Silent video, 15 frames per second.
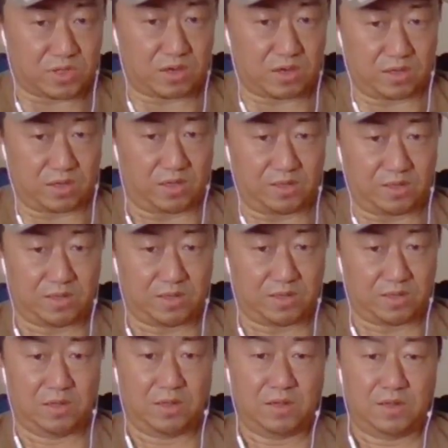your target.
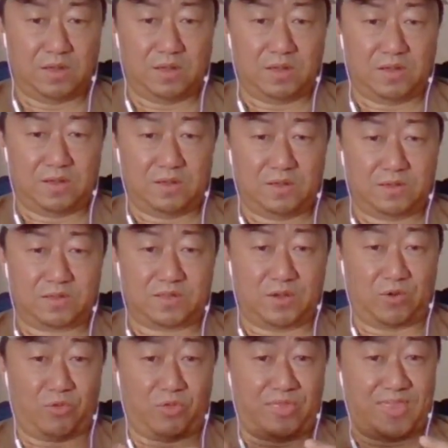
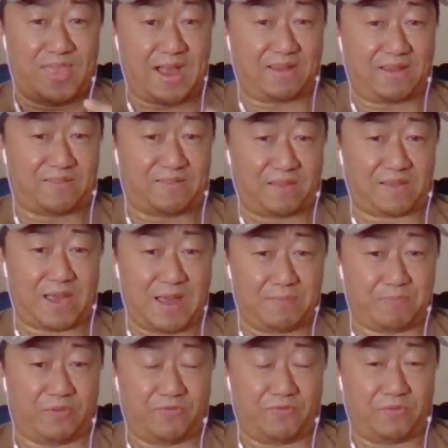So that's the
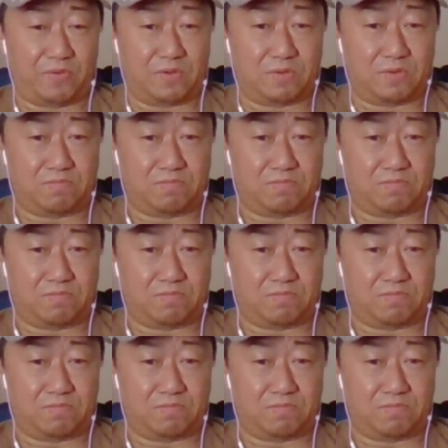type of,